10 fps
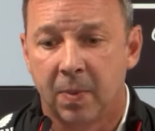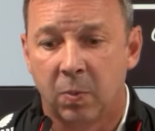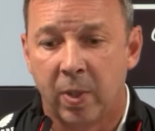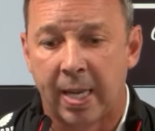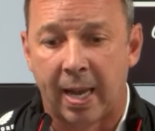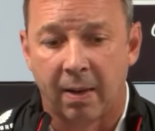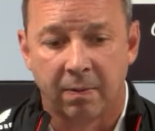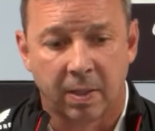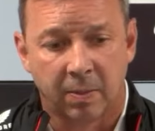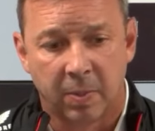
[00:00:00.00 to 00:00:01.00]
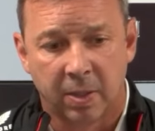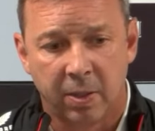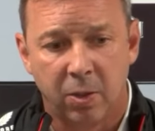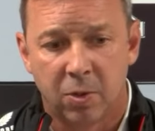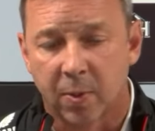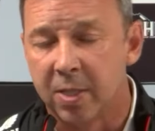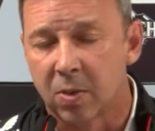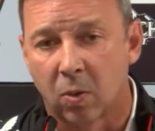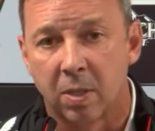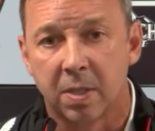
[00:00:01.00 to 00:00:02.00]
We have a huge
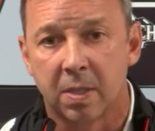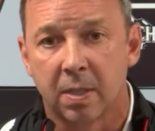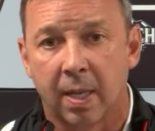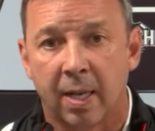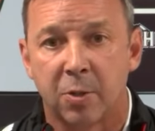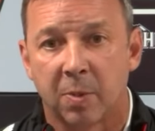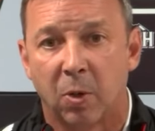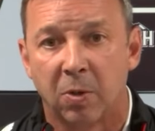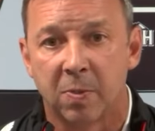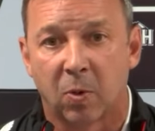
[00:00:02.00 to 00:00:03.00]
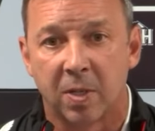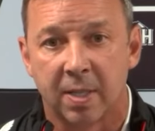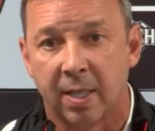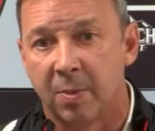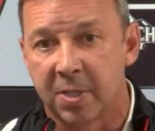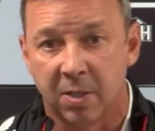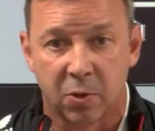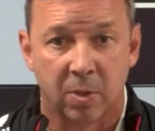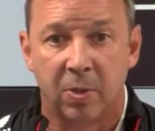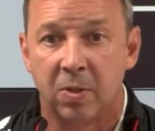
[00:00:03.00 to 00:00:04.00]
resource at Hendrick Motorsports that helps
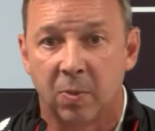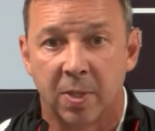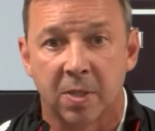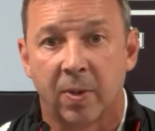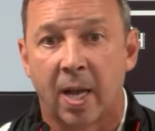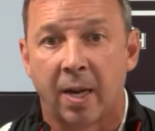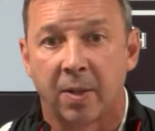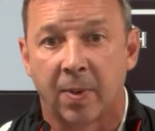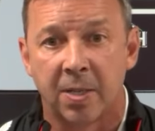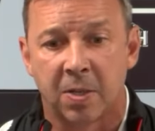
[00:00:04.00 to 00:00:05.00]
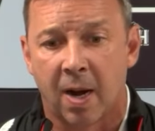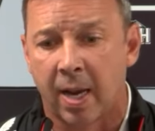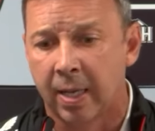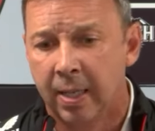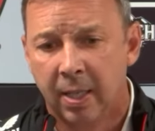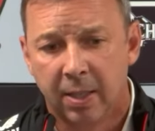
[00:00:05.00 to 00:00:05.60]
contribute to what's going on at the racetrack.